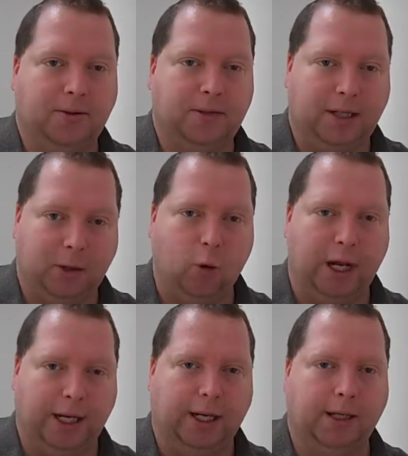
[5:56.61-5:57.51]
C
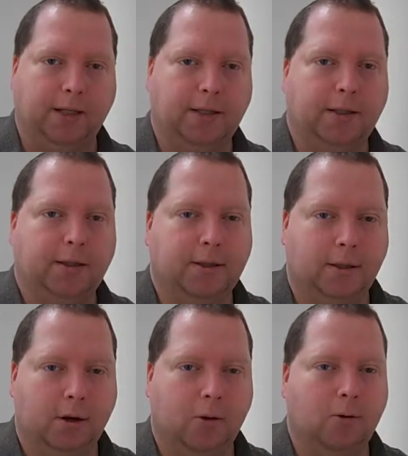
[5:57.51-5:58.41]
weighting
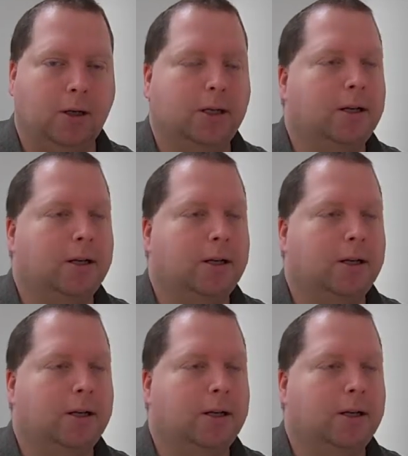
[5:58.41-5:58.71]
flow,